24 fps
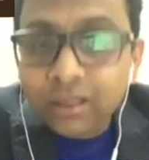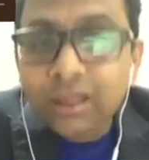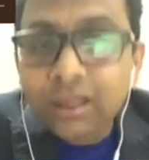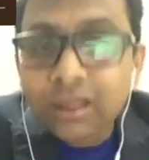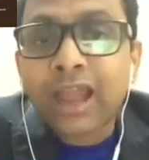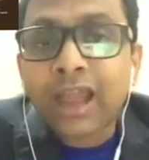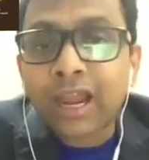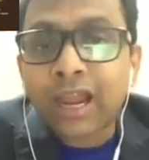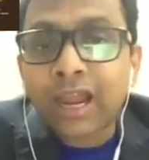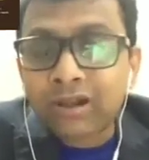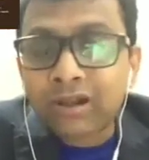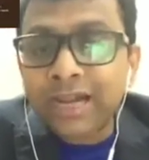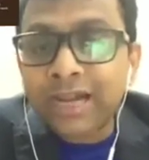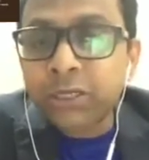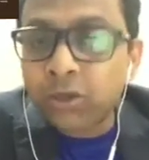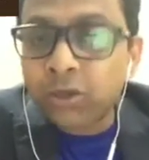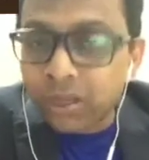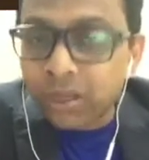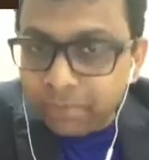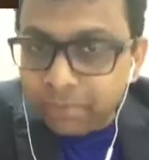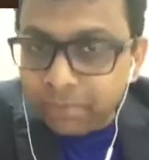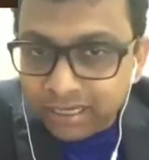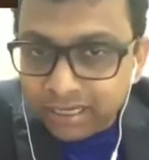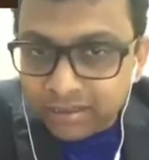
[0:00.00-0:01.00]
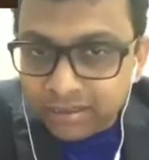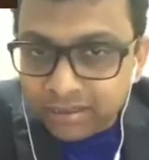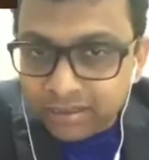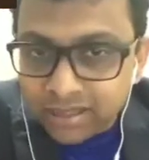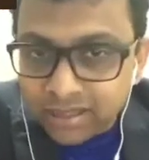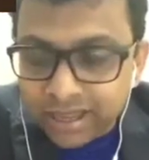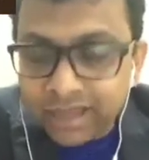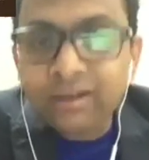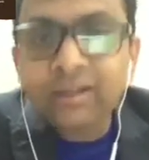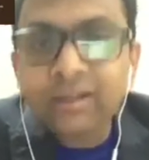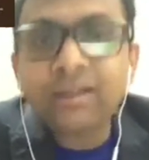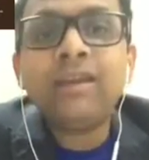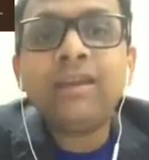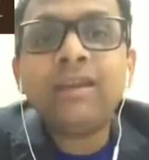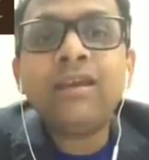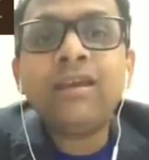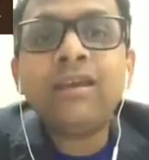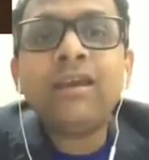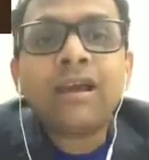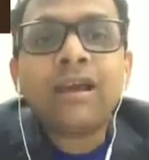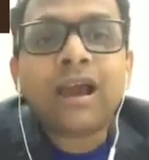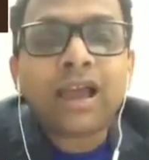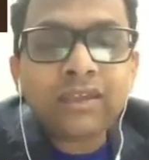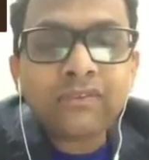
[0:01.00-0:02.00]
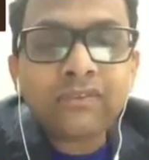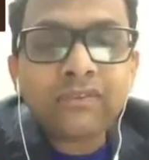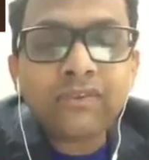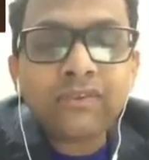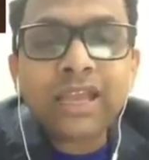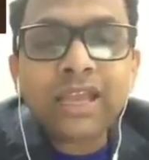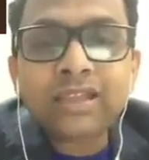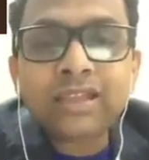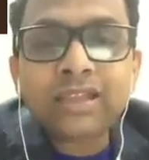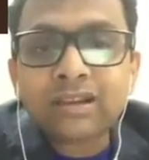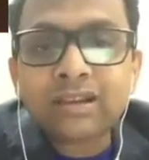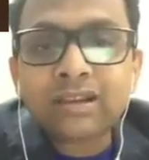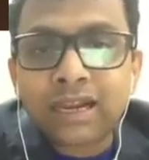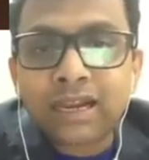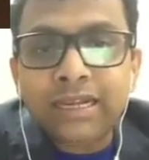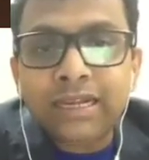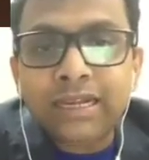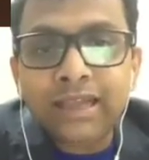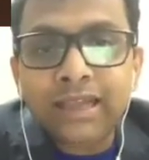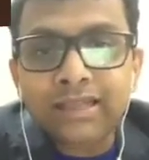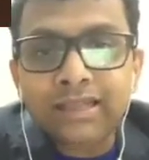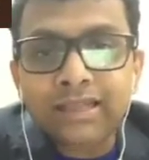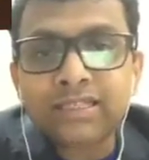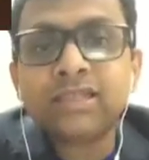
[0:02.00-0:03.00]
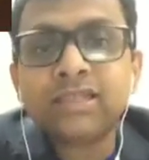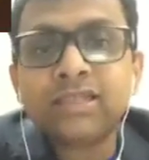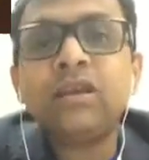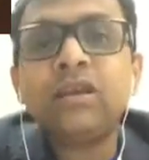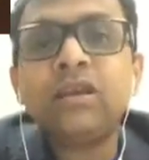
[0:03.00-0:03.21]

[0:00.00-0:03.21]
I would like to repeat this again. I-VED contains